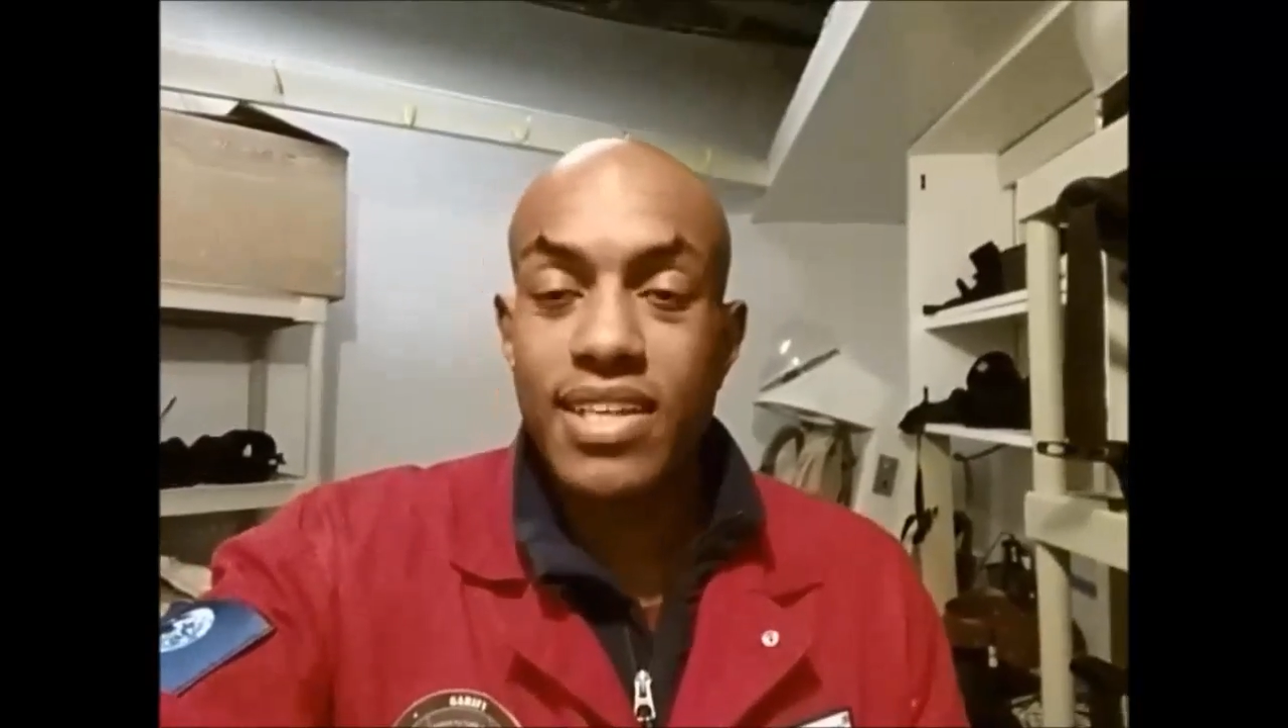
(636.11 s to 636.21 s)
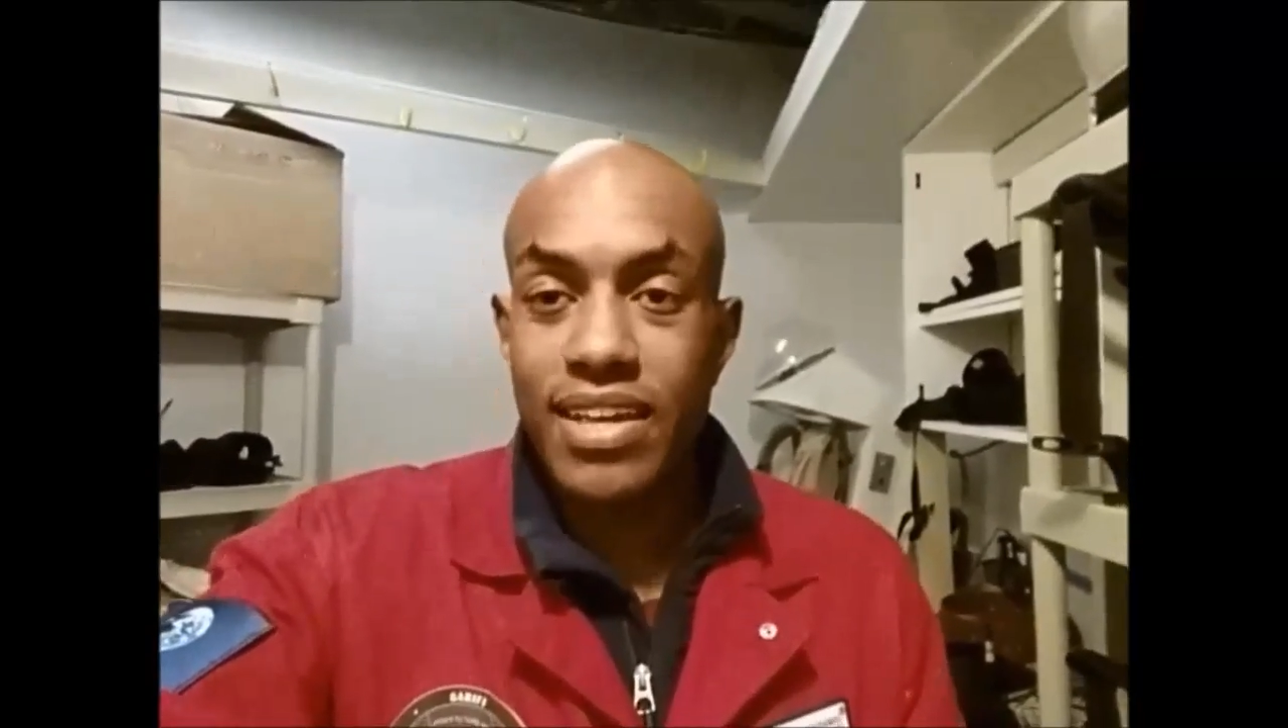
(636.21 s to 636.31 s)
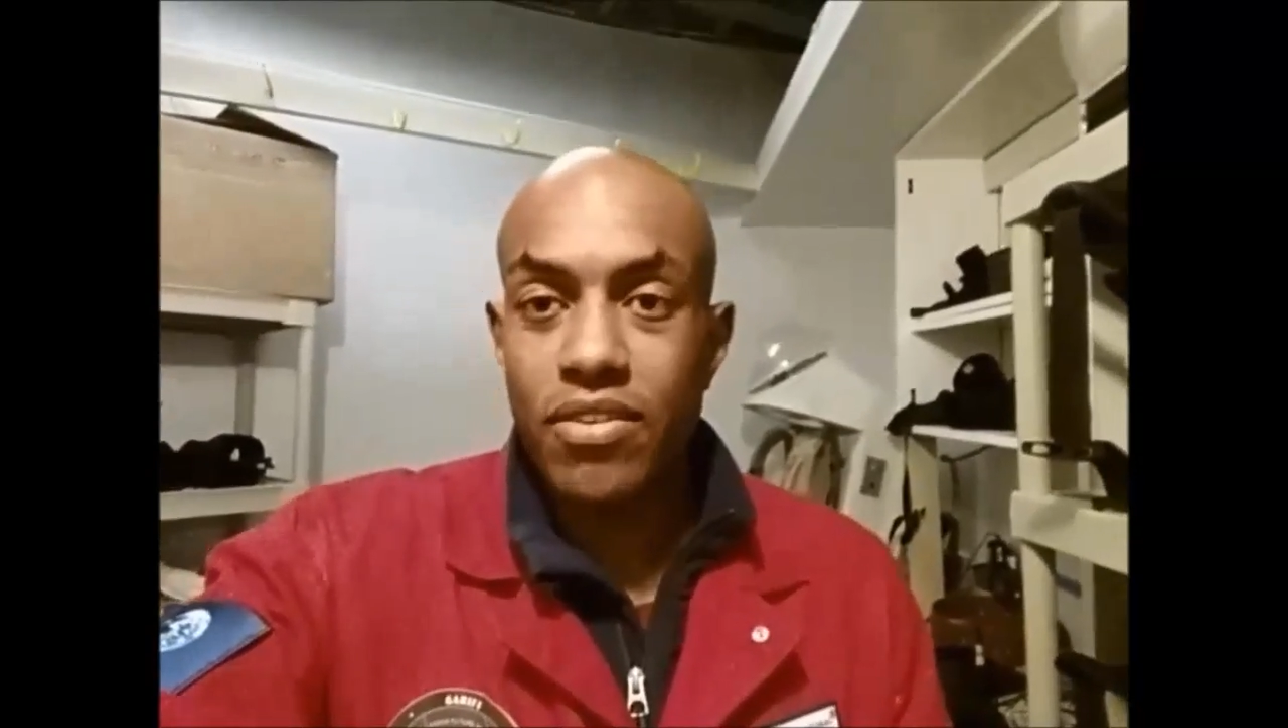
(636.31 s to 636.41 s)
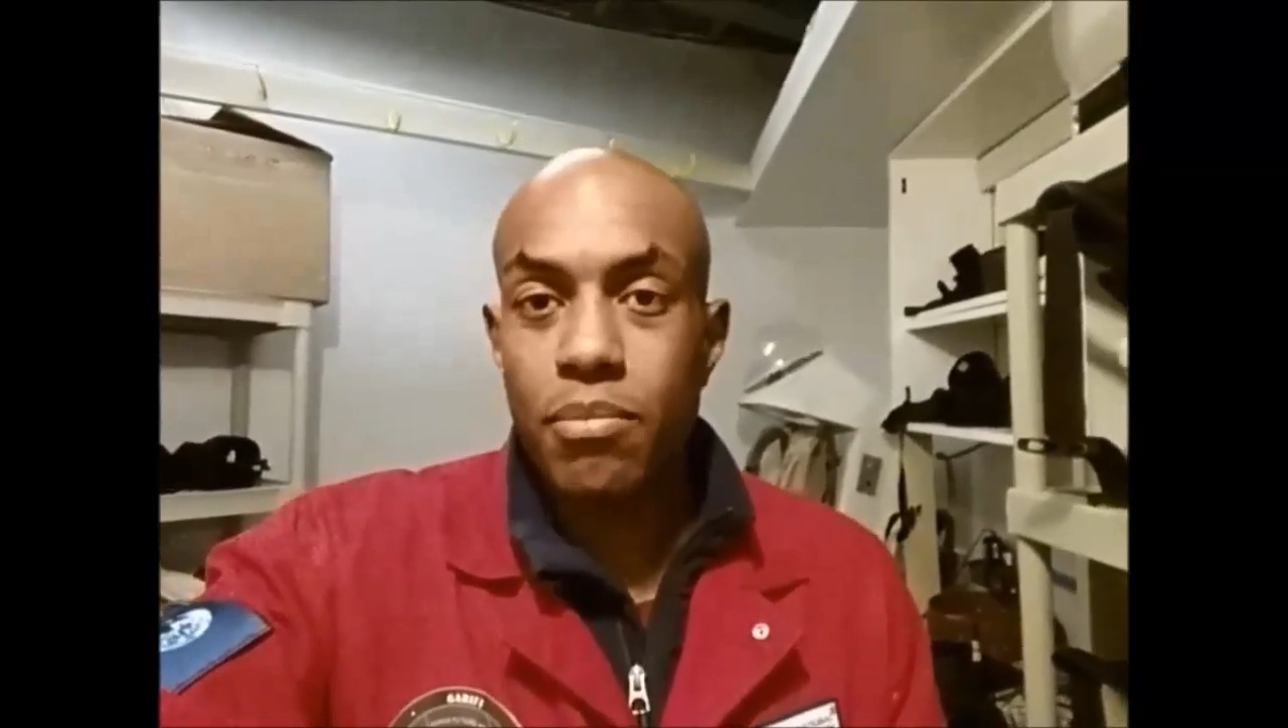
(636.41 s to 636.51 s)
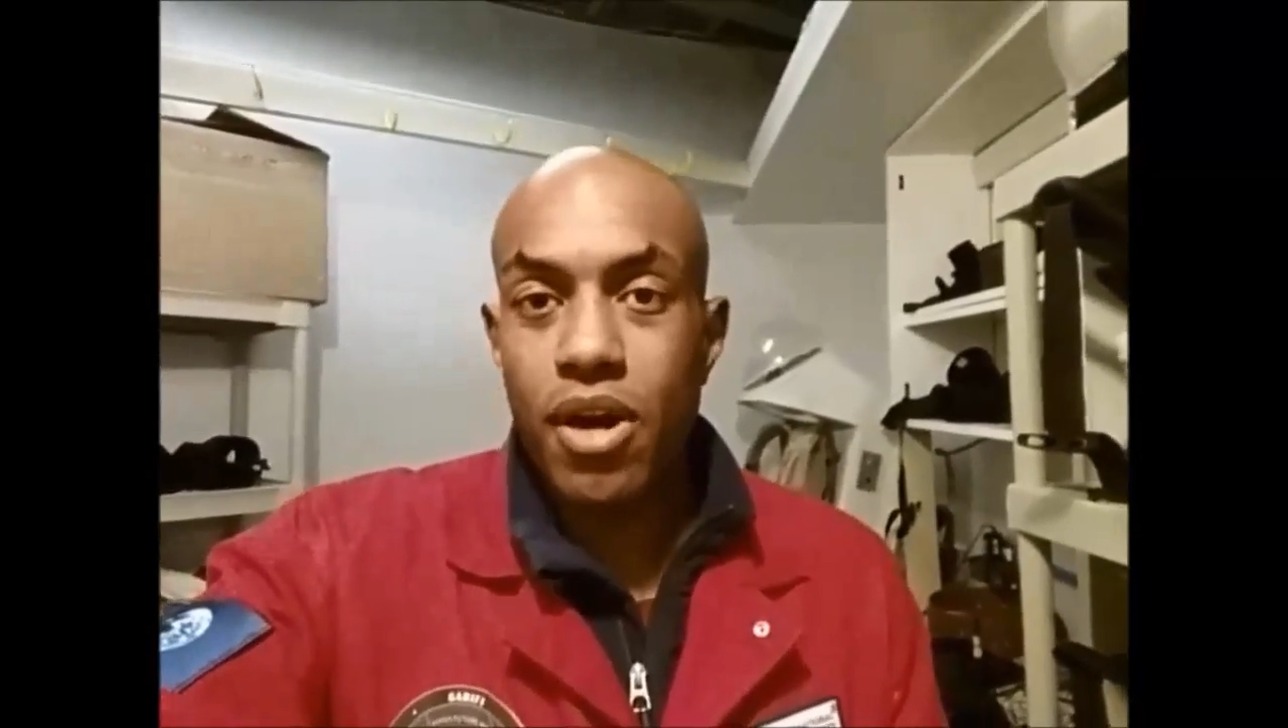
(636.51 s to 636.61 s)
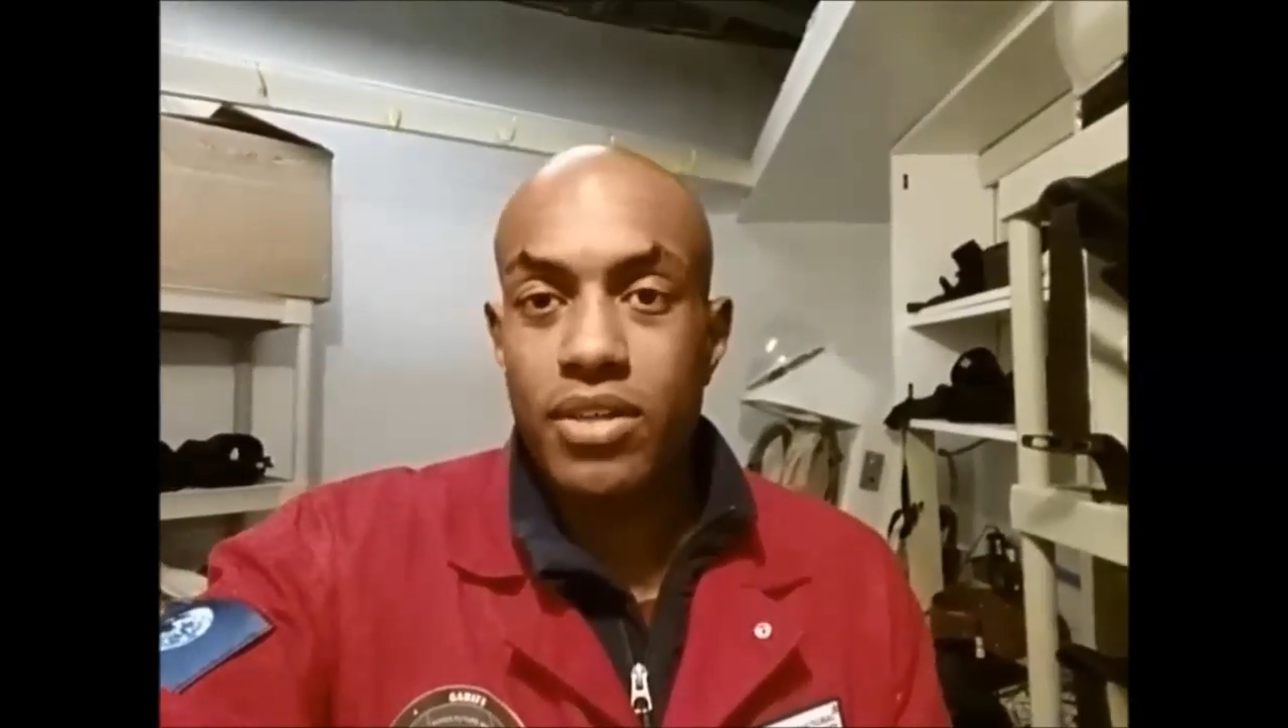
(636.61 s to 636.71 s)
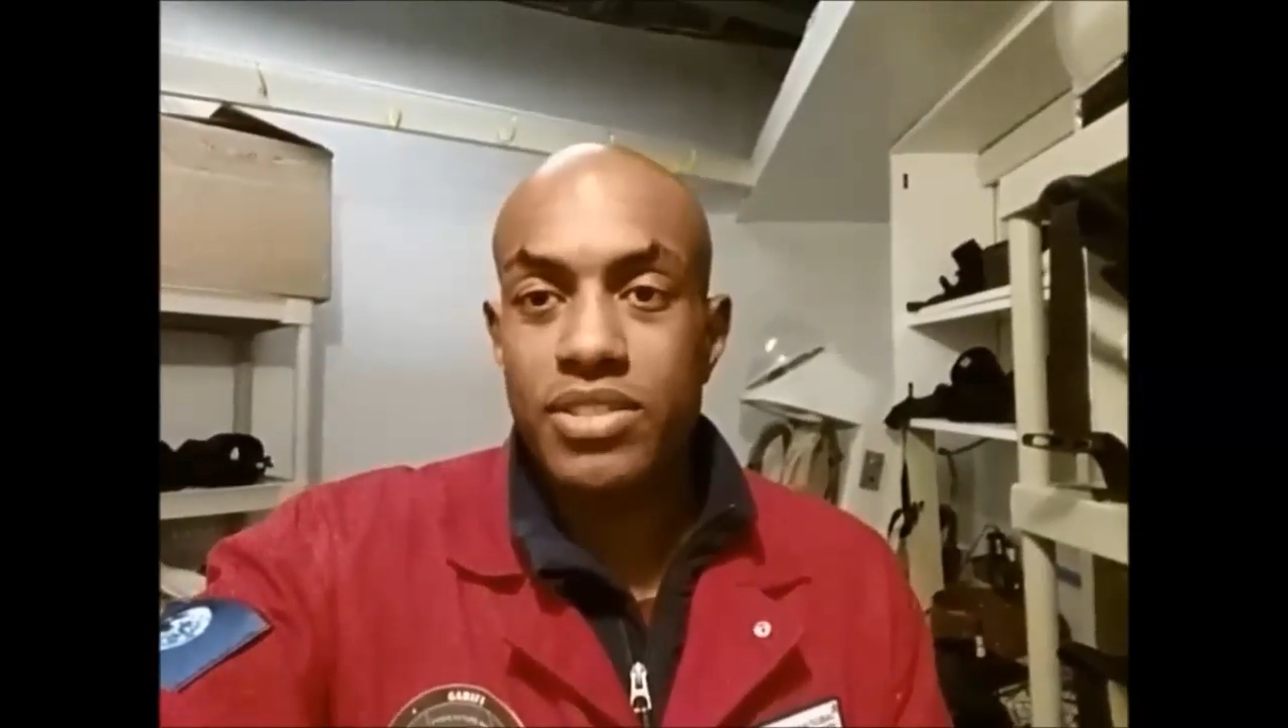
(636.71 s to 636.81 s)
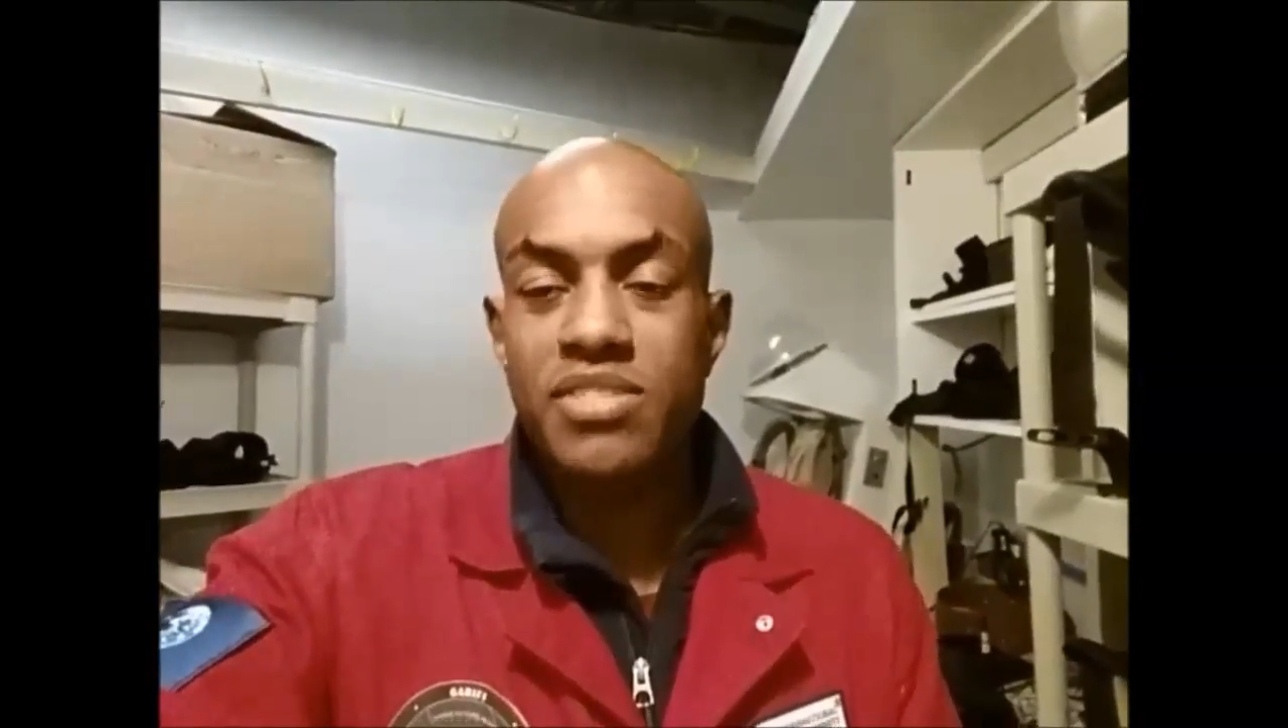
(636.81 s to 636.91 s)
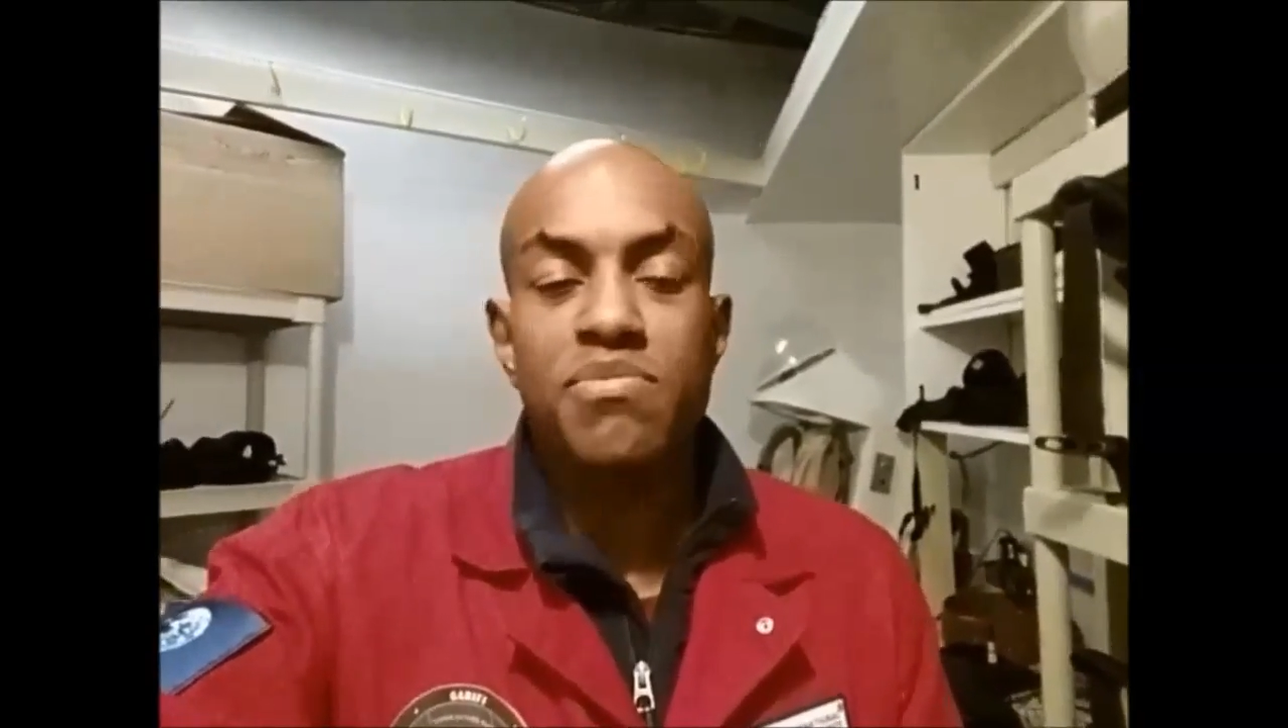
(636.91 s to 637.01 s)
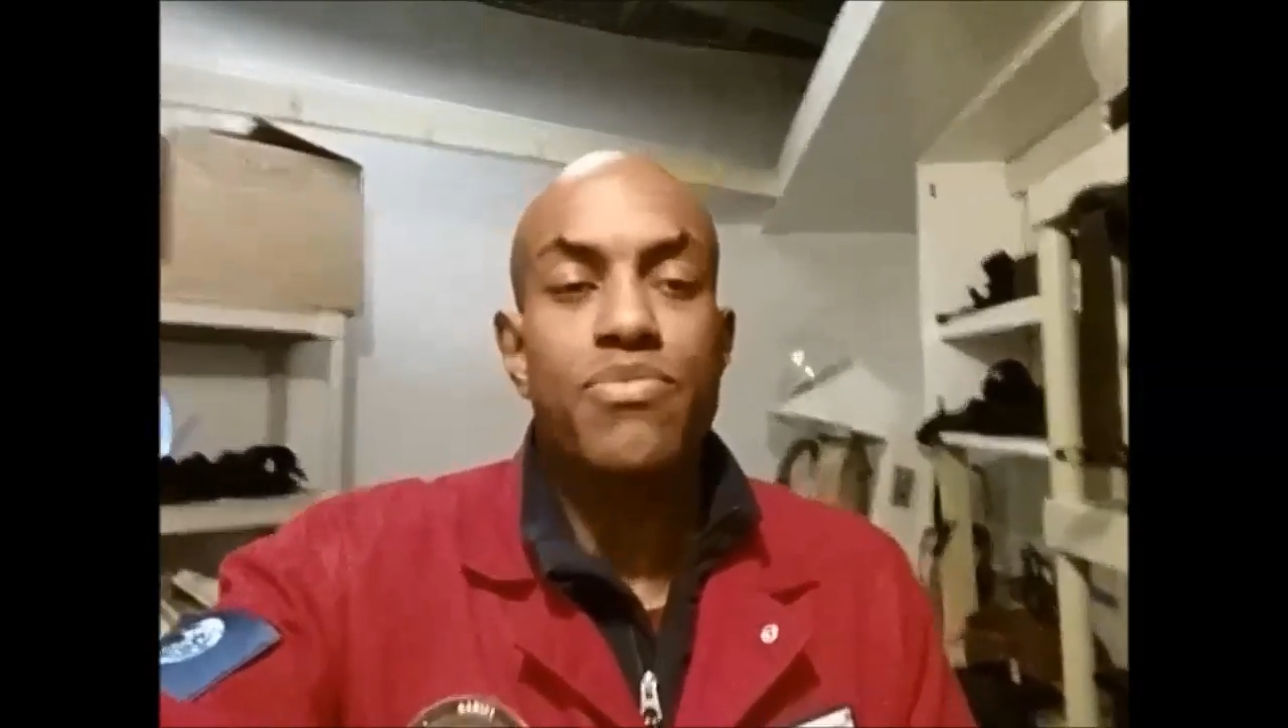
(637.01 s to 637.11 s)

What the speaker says: get to Mars?